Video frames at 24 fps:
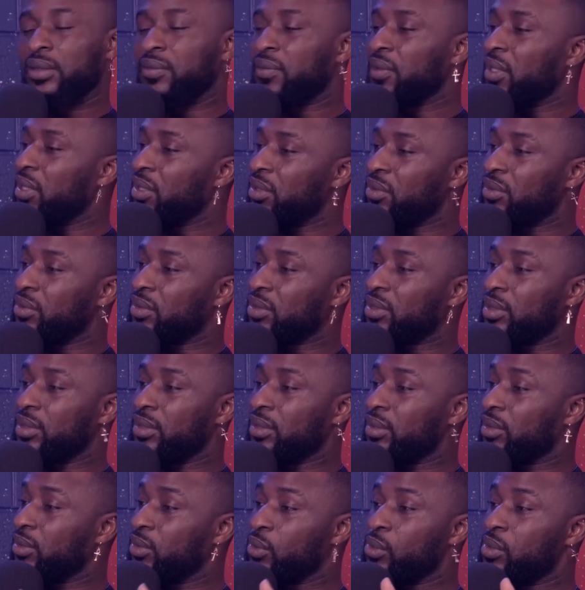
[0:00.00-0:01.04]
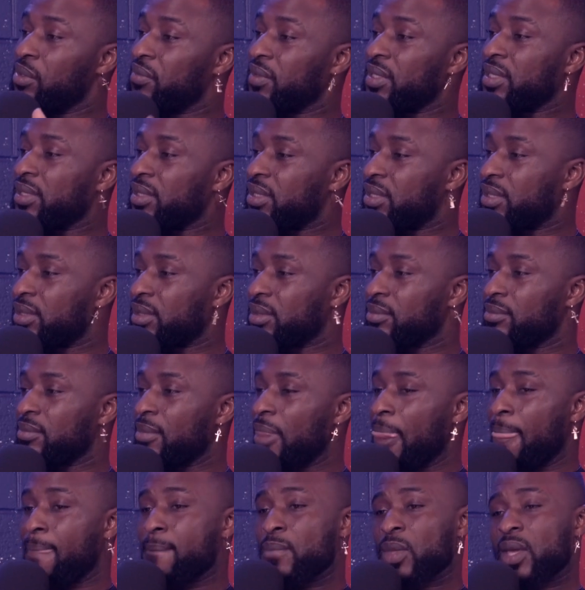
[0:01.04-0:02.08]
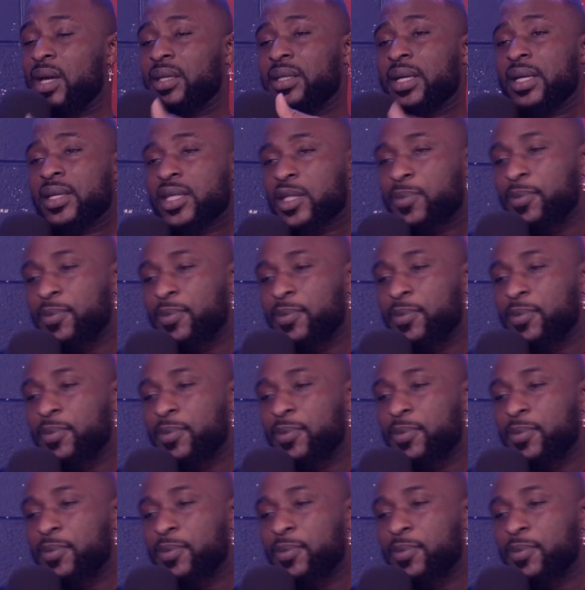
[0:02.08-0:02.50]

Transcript: venue to do events. And that is